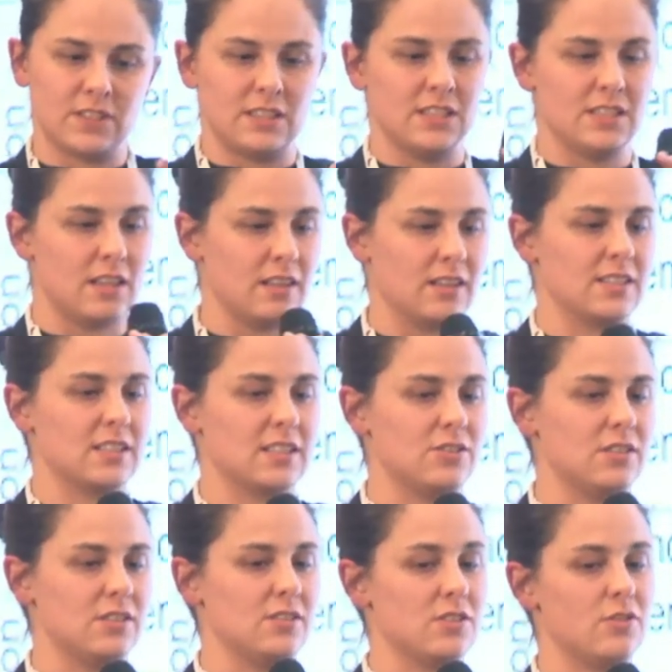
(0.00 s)
These are the things that you
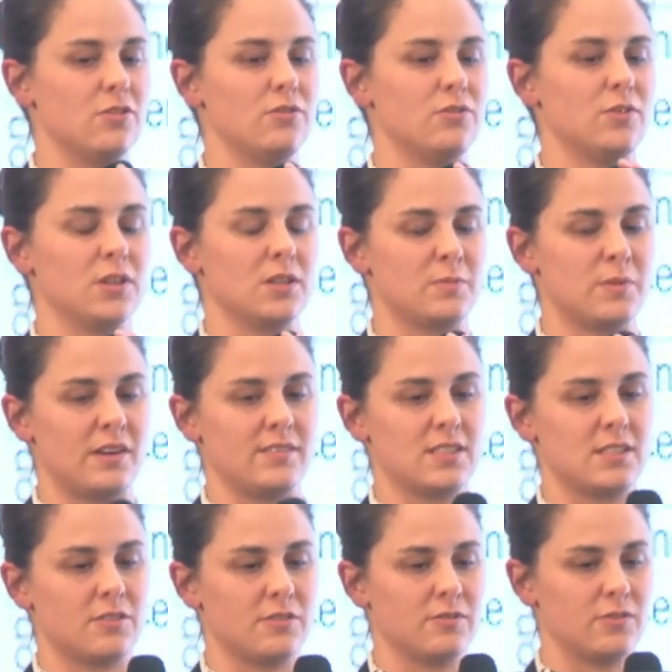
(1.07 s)
need to know if you want the private
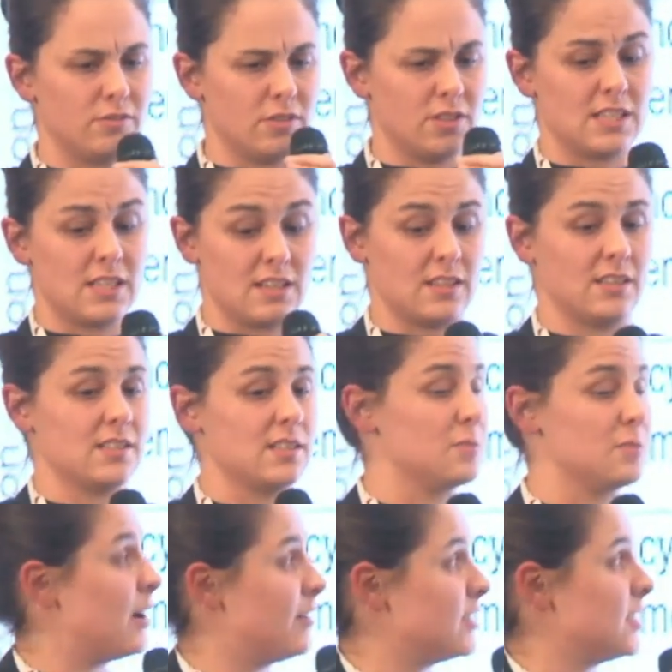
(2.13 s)
sector involved. These are the things that the
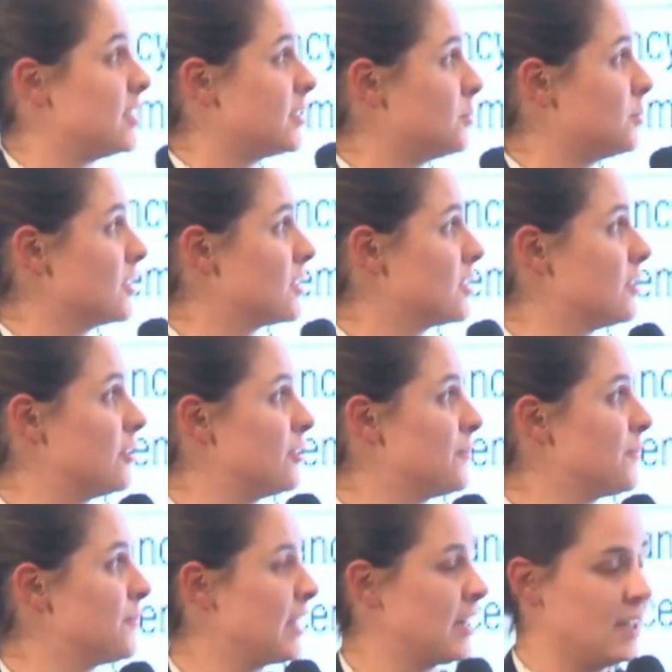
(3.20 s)
private sector wants to know.
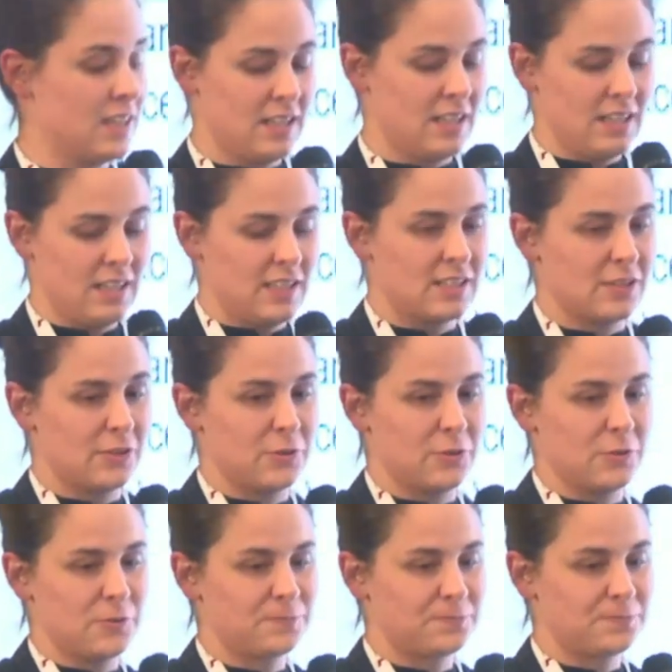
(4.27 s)
So